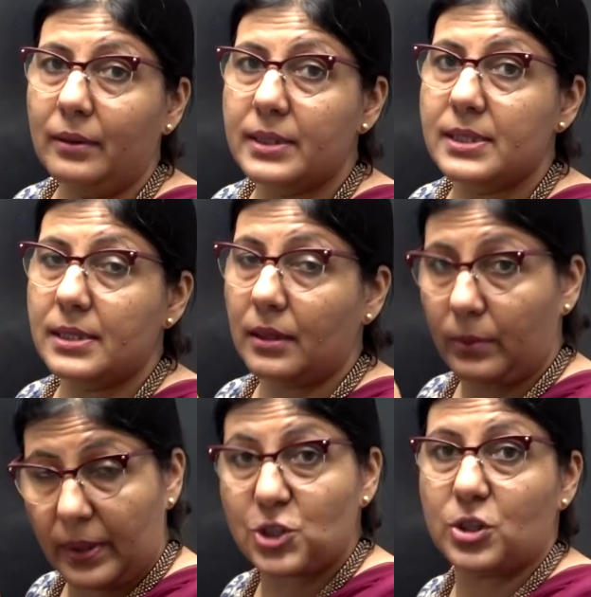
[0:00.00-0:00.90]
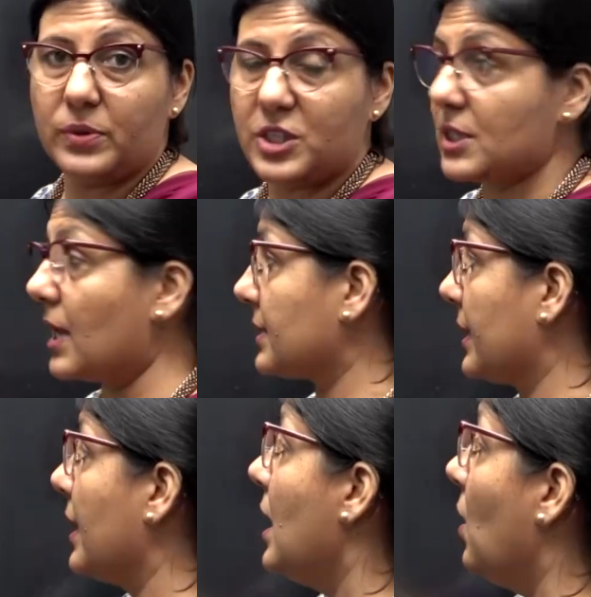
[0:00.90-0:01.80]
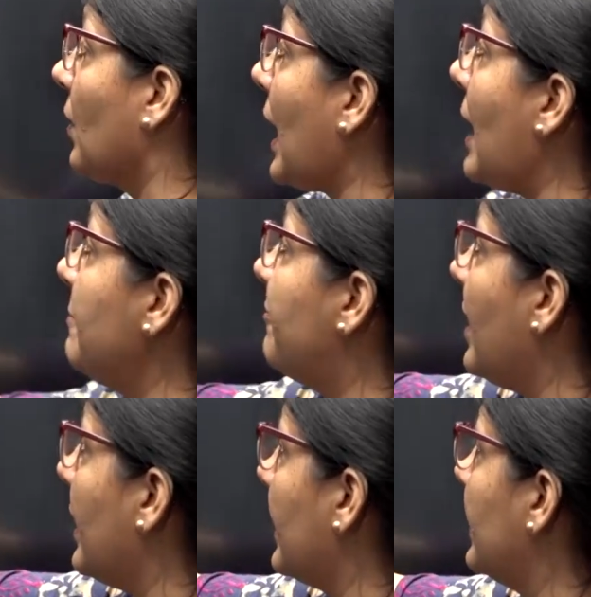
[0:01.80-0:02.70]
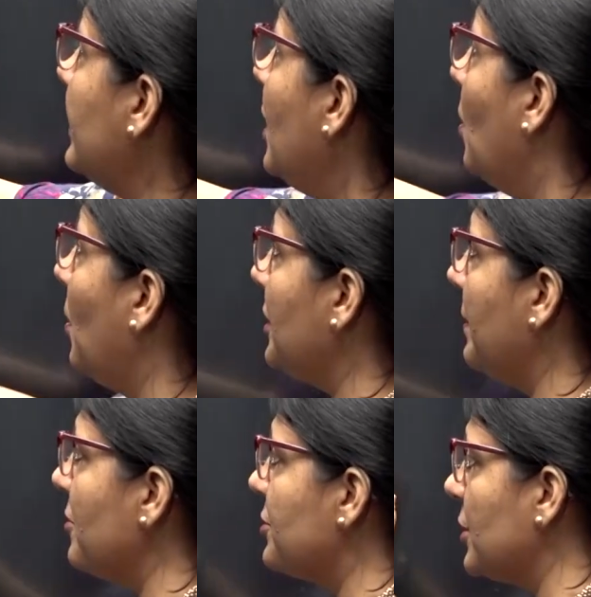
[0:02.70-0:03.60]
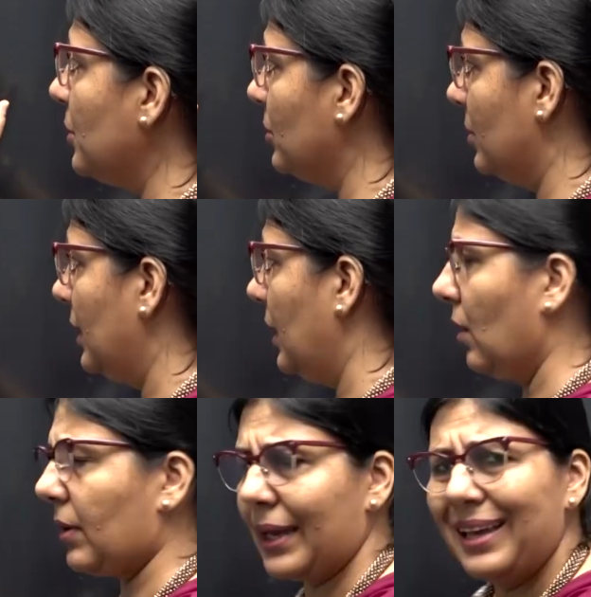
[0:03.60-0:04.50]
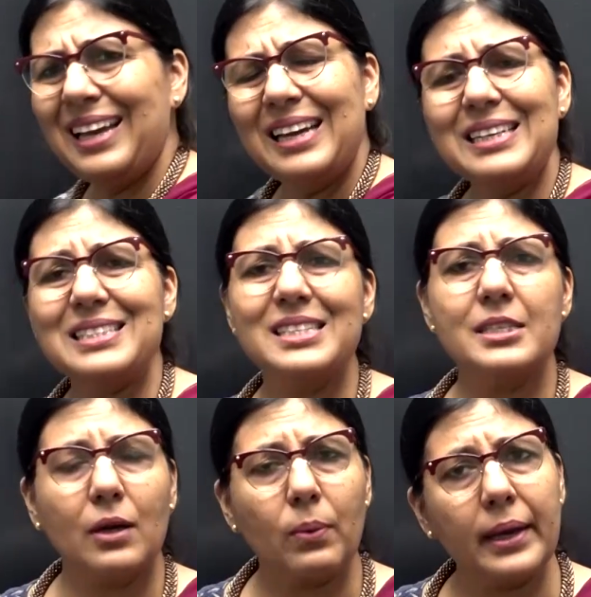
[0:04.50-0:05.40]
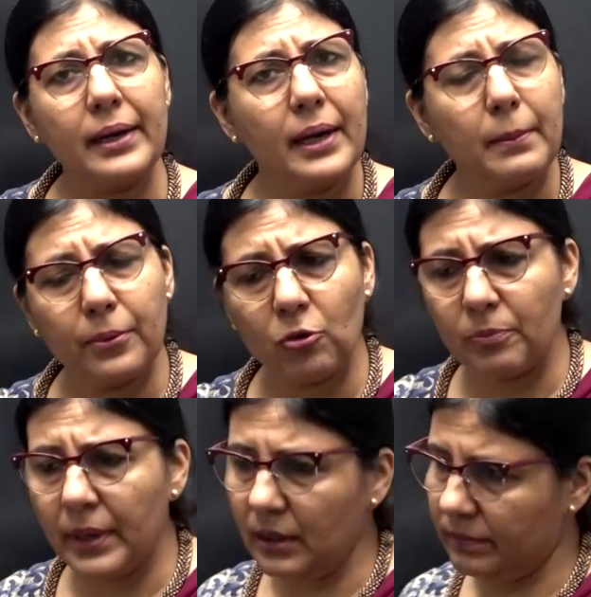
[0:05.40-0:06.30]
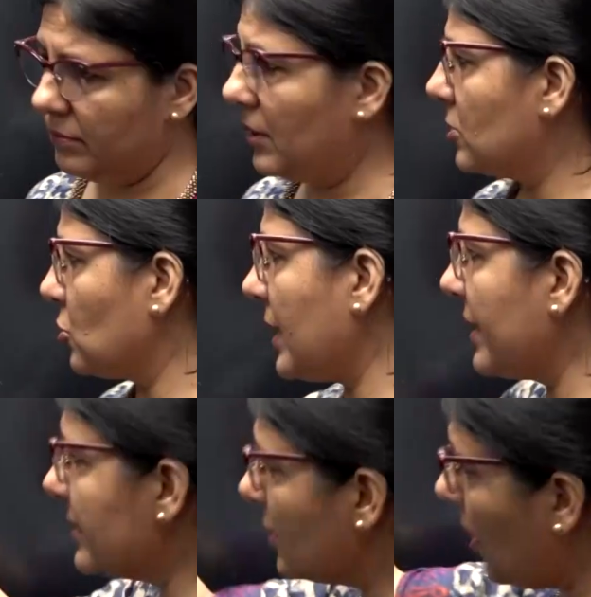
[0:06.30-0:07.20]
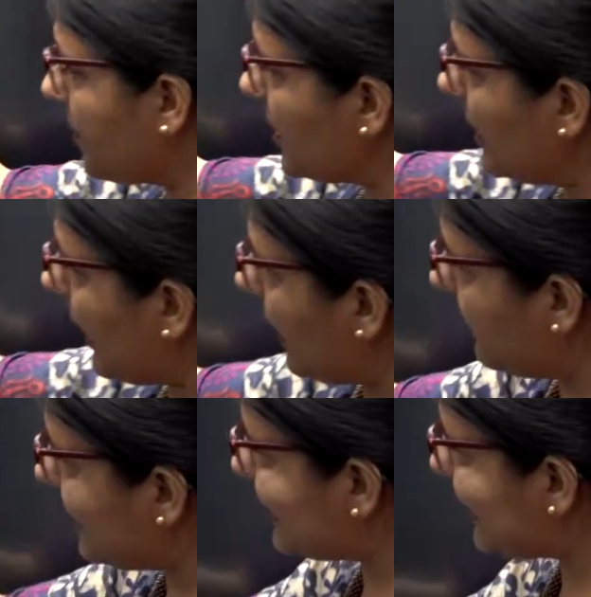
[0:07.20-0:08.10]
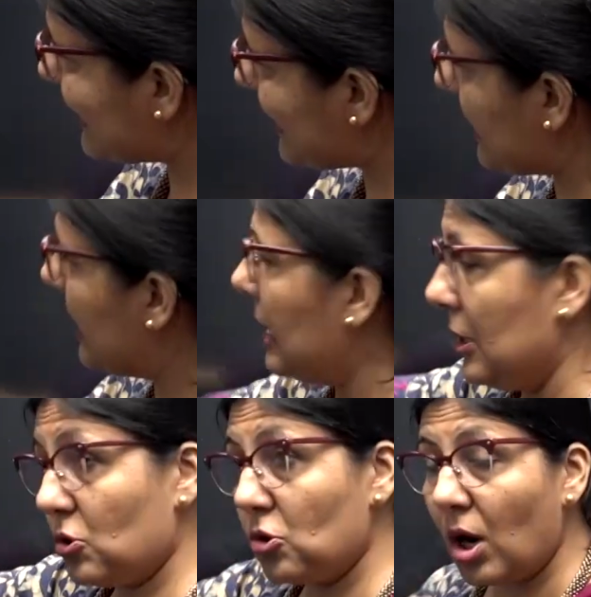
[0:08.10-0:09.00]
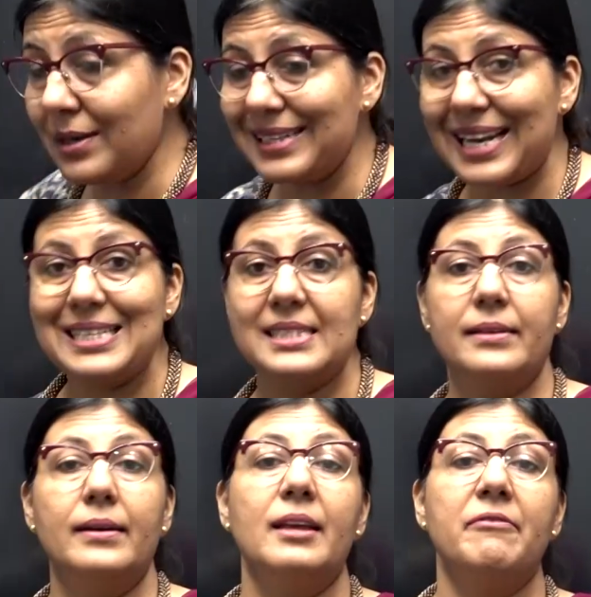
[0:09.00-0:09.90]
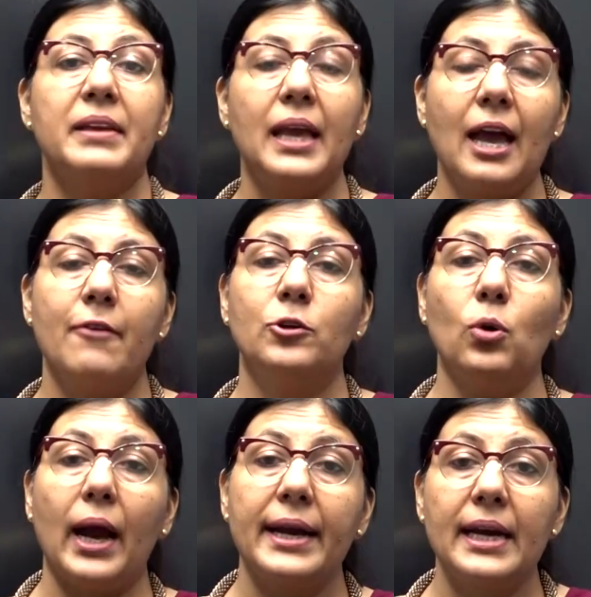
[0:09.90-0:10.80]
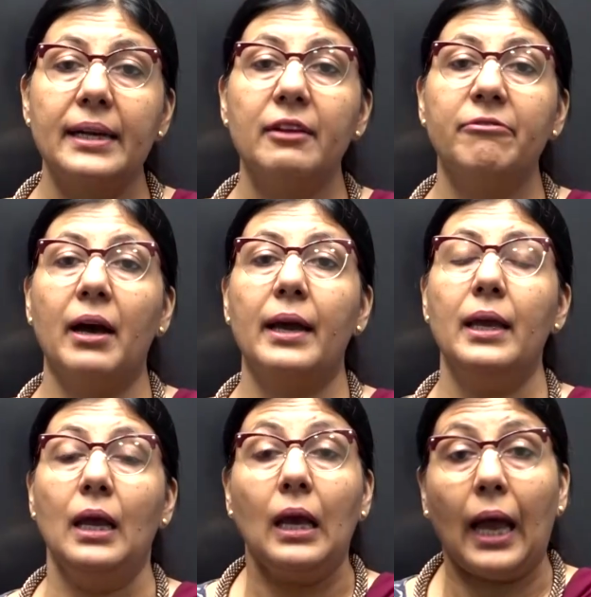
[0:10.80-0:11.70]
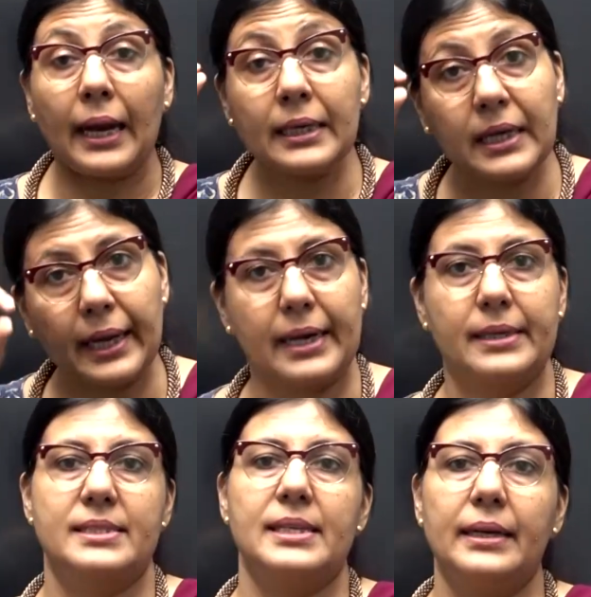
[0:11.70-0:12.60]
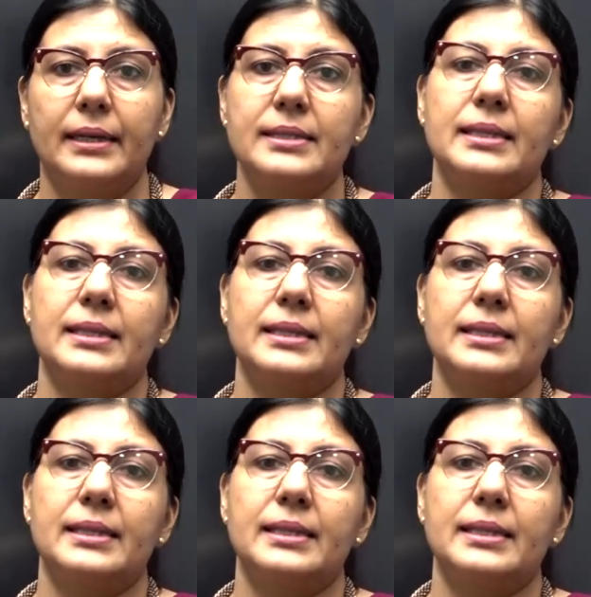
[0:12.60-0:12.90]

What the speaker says: This is a question which is asking. Okay, I'm fine. What about you? Okay, does it require an improvement? So there is an option A, B, C, D. So not necessarily we have to identify and correct a sentence.